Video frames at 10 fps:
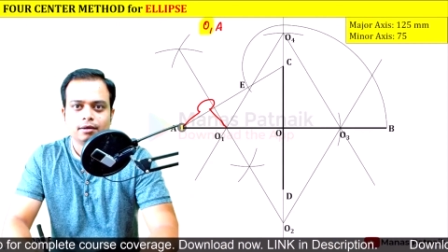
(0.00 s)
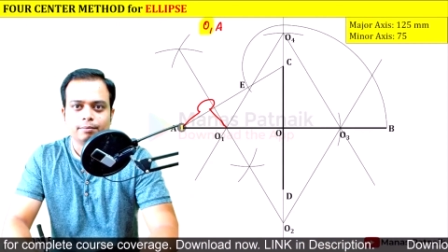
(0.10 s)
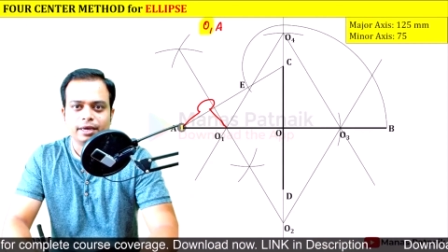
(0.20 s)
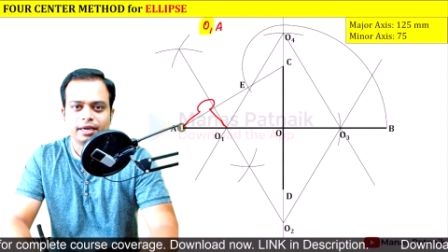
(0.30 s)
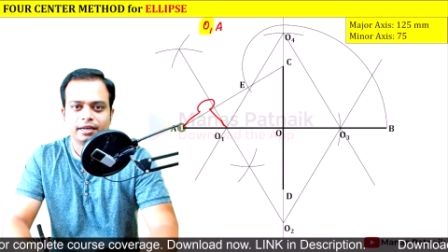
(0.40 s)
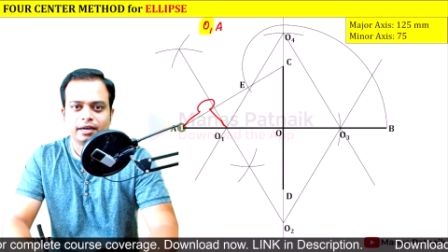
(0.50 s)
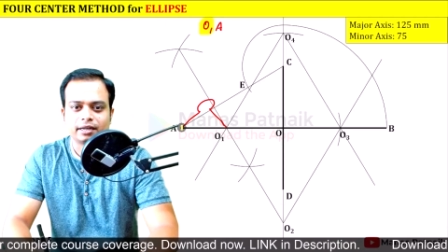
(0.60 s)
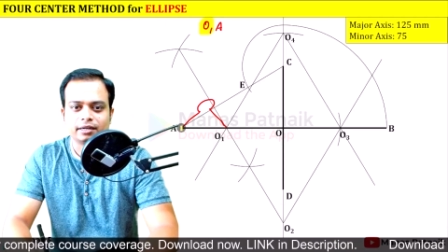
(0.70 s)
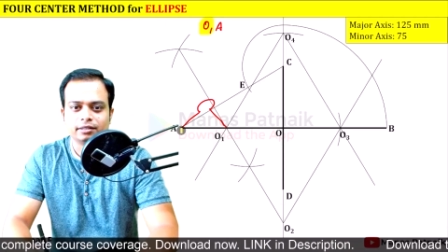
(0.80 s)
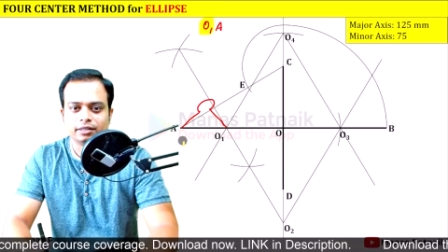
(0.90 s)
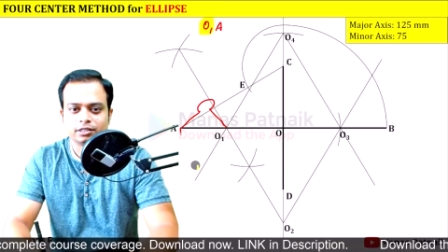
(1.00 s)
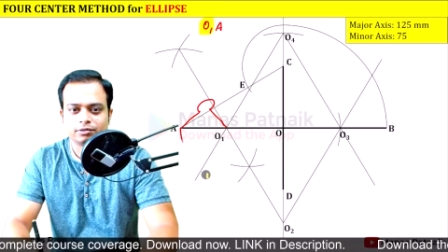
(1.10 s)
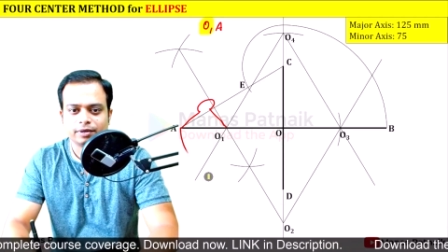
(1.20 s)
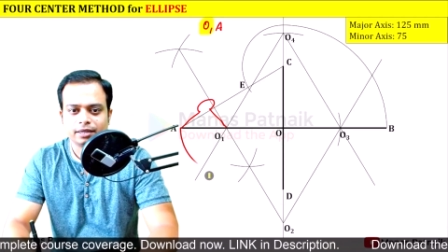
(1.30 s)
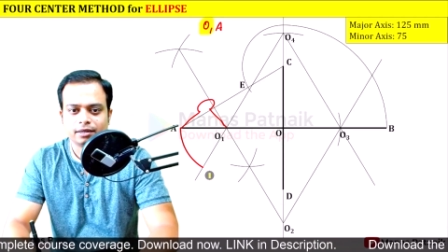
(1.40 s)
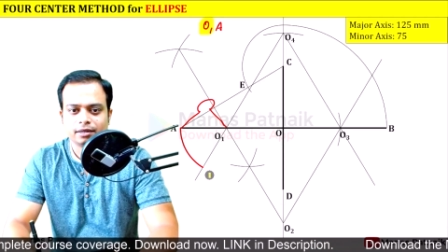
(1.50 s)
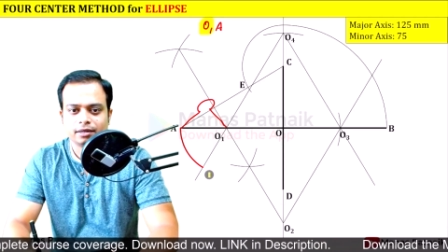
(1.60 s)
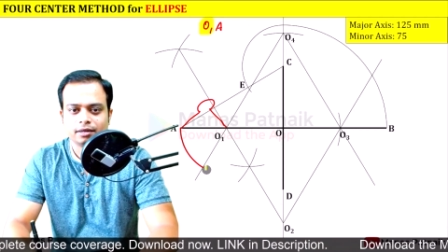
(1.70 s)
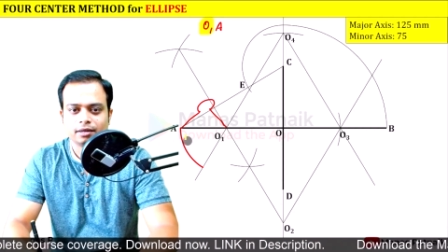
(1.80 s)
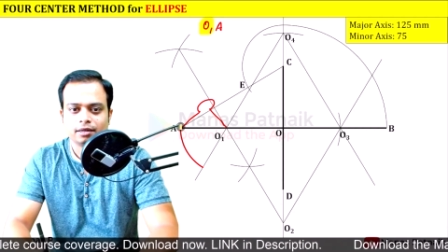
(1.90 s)
make an arc this way
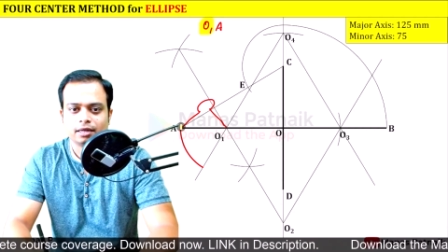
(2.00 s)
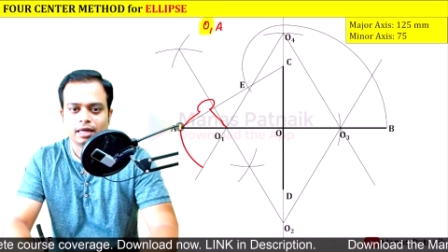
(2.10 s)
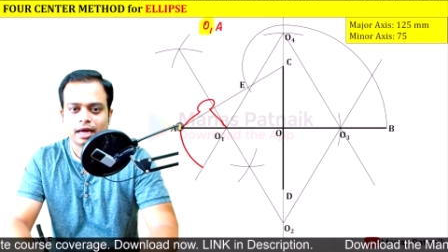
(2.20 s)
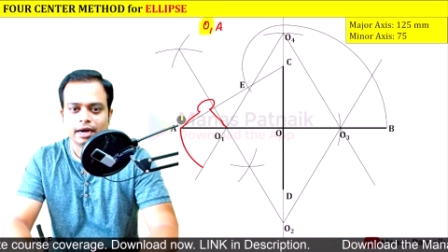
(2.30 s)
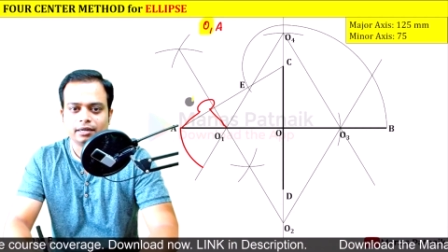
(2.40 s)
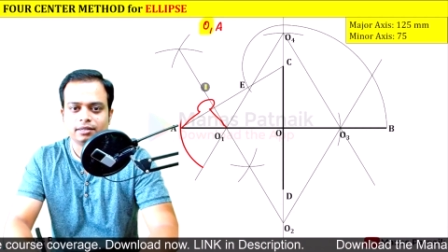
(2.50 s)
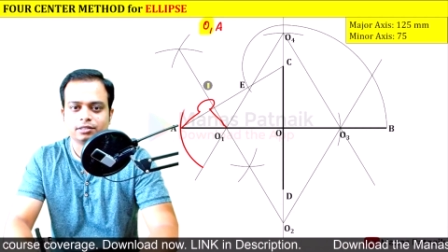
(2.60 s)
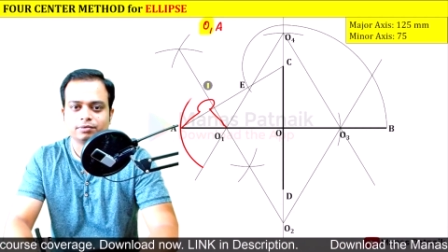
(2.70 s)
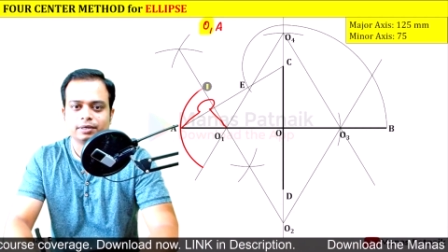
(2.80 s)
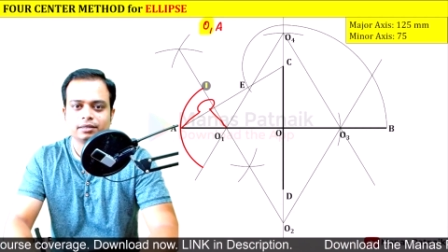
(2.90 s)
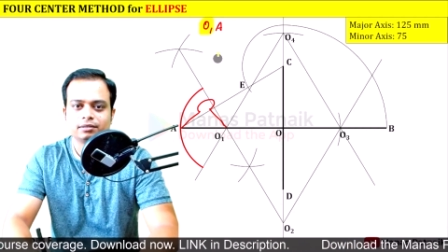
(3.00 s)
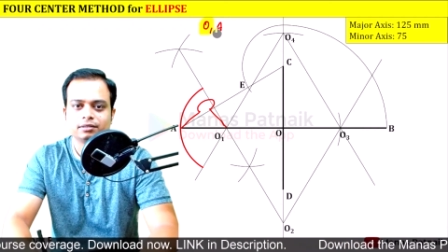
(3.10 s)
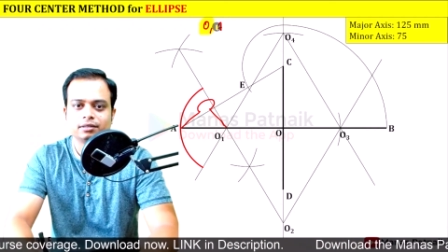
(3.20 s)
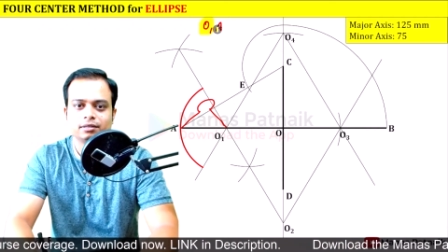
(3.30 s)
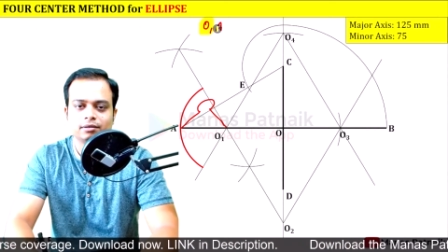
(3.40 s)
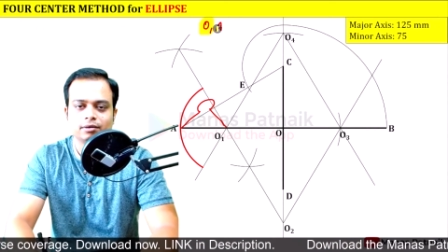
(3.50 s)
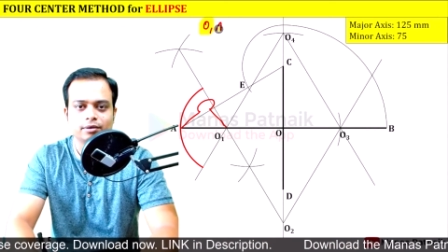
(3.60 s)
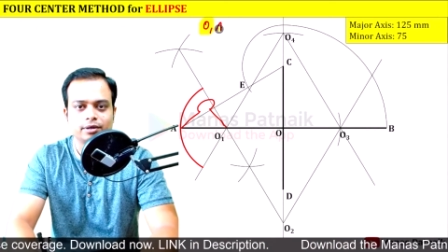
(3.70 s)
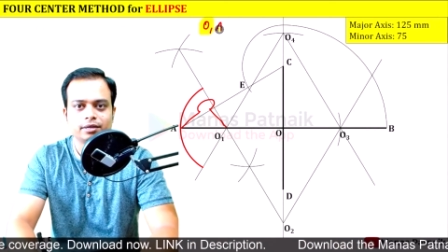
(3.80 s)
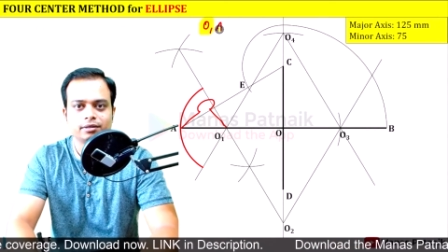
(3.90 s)
and this way.
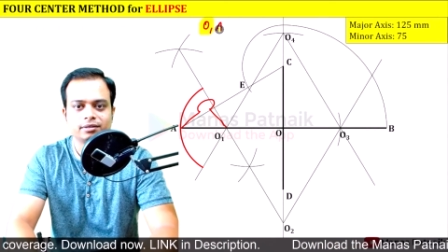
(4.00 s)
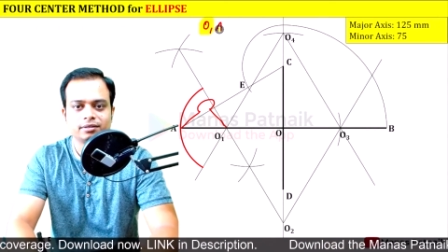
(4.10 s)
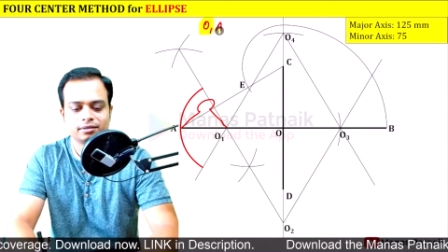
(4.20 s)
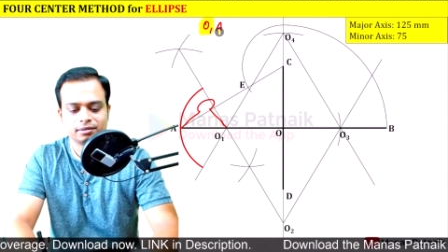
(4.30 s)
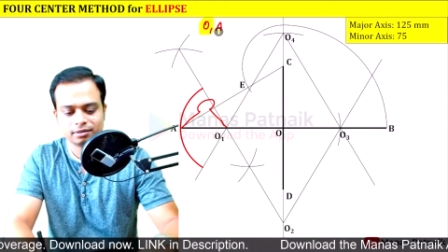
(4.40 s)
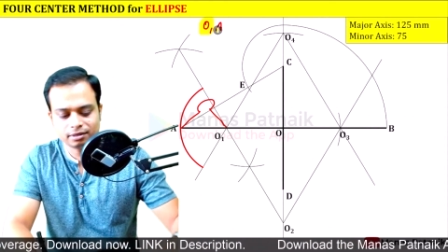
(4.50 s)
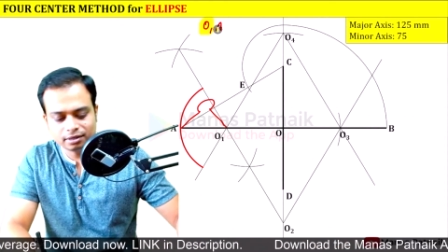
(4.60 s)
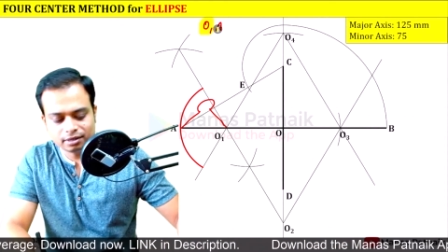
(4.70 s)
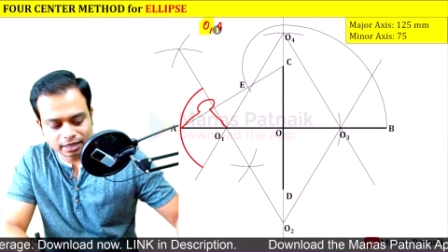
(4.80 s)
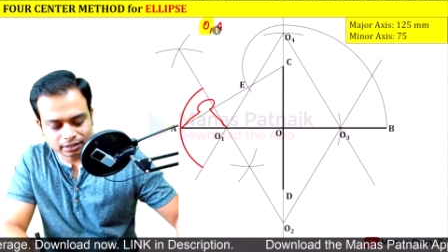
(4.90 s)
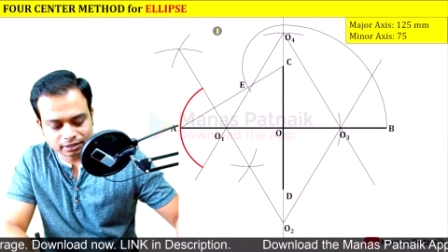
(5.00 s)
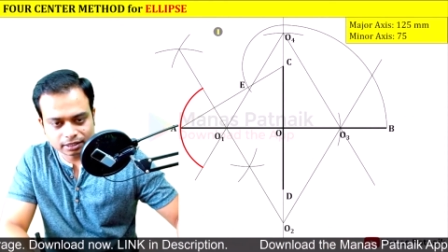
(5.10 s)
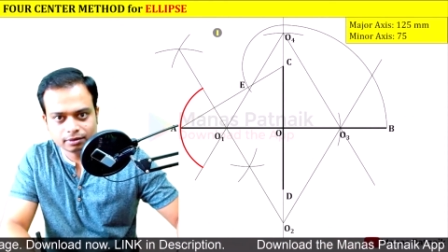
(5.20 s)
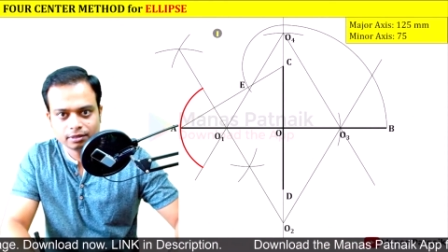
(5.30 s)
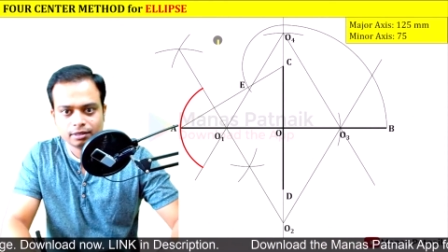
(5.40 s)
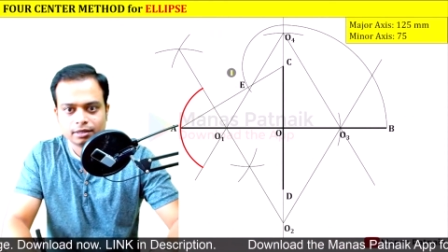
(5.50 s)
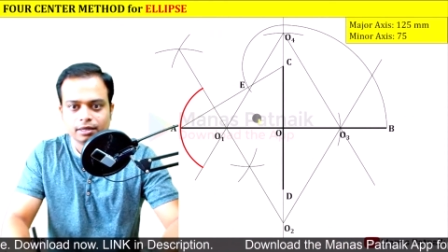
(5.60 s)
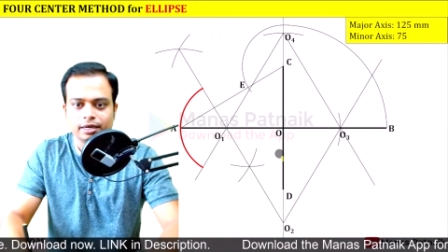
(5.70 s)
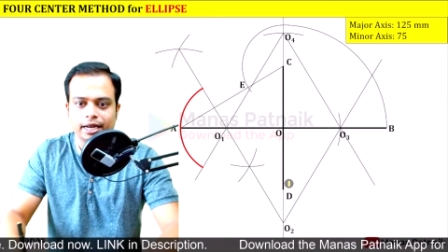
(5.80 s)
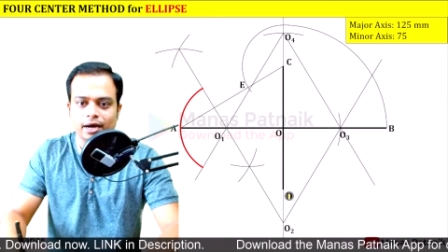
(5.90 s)
Okay, done sir.
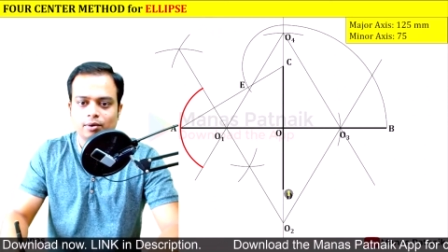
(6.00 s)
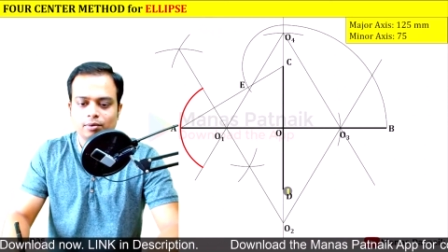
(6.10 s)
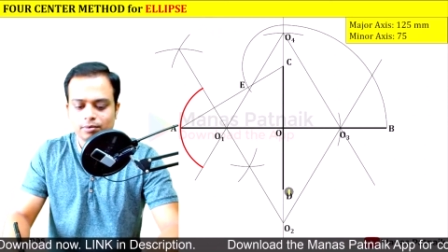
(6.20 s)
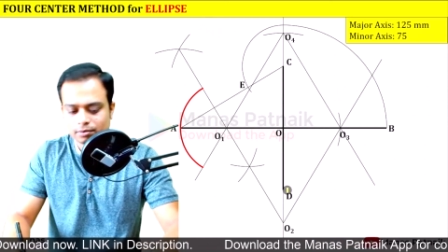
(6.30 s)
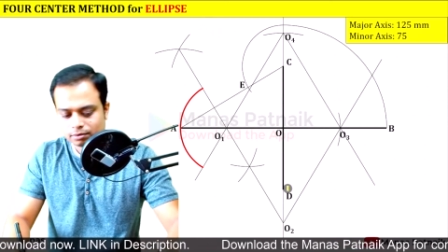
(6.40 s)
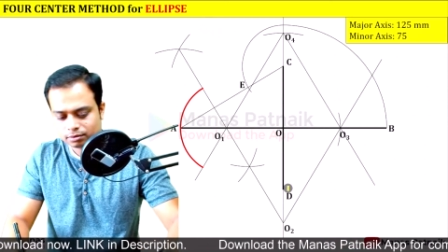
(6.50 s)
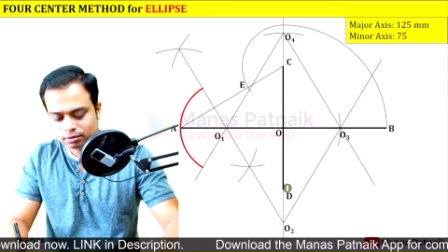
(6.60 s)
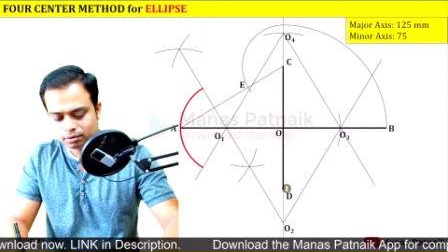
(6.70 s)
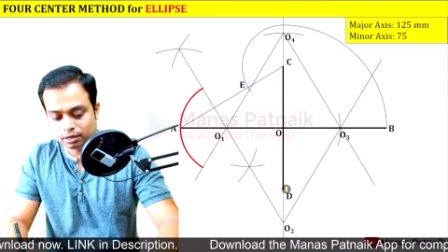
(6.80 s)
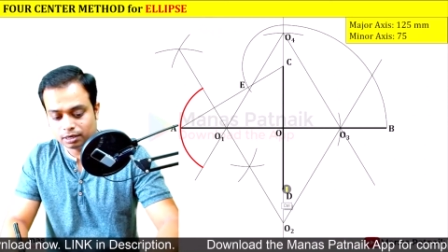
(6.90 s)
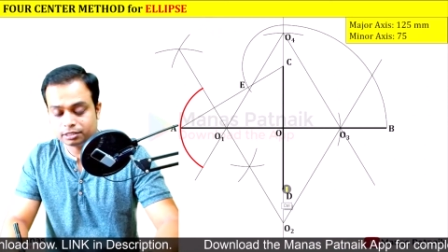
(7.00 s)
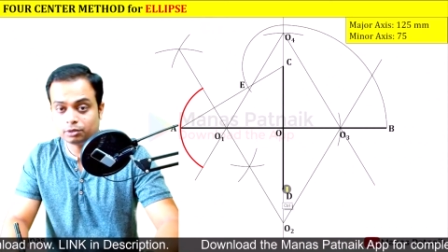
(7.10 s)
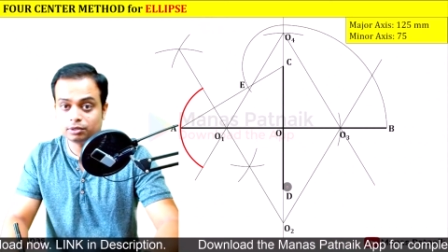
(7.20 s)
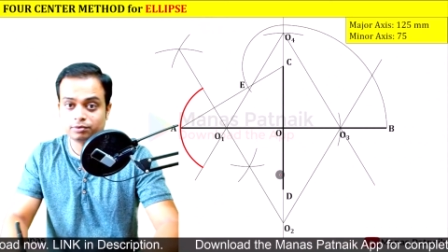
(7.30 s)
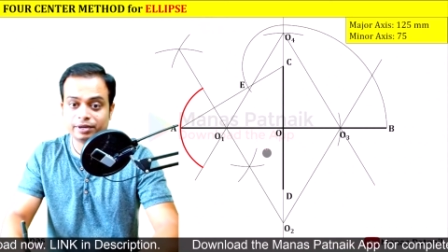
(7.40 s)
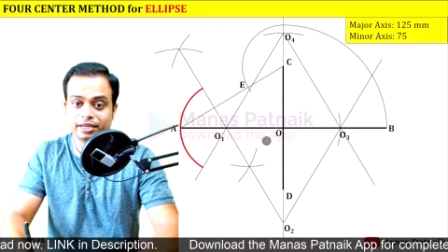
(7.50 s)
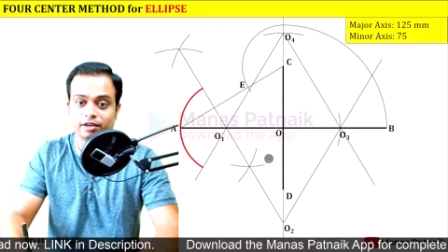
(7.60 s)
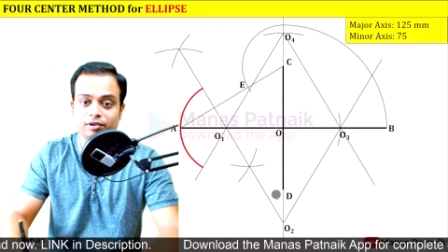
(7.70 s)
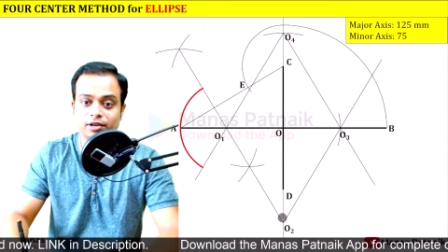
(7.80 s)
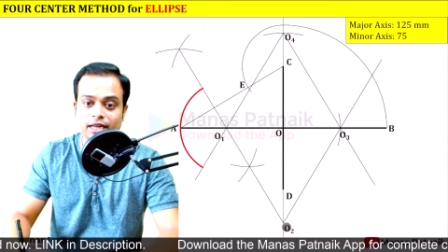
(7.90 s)
Now, listen to this very
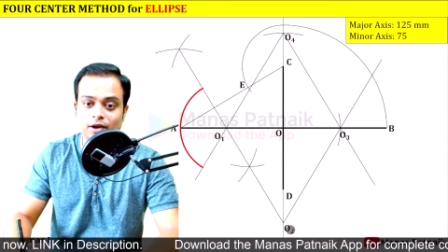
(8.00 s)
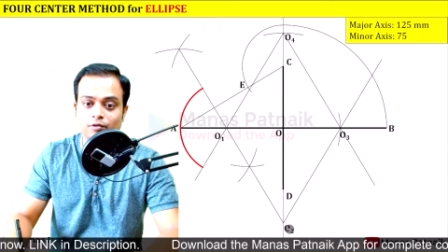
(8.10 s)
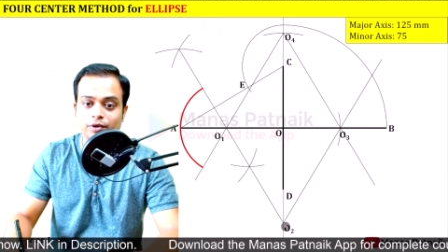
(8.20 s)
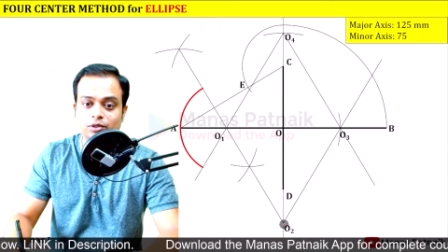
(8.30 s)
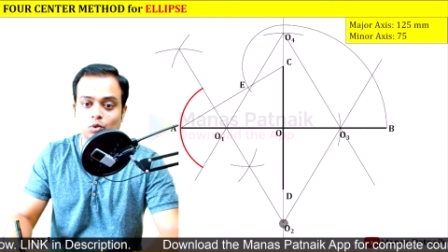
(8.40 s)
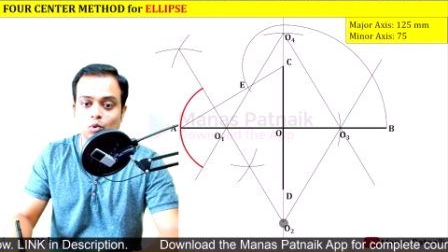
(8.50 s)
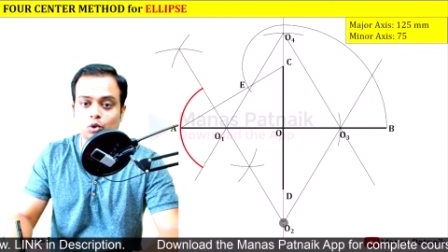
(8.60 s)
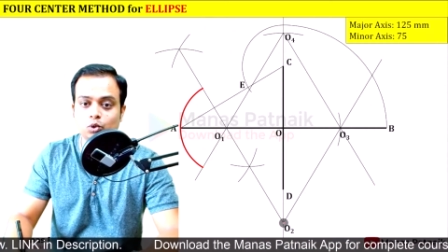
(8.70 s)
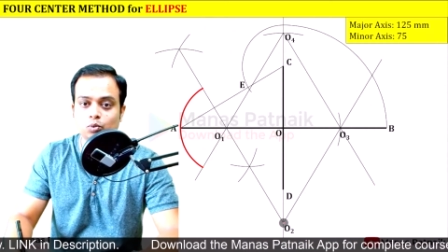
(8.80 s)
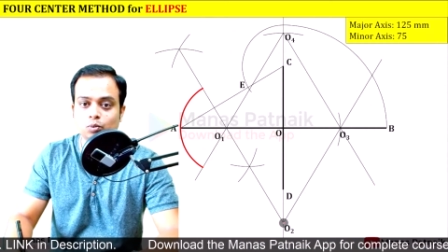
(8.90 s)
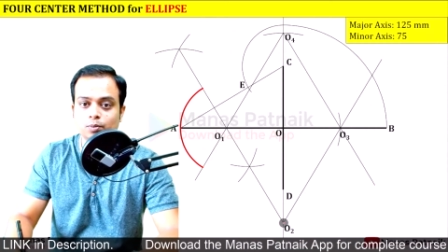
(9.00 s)
carefully. Now with O2,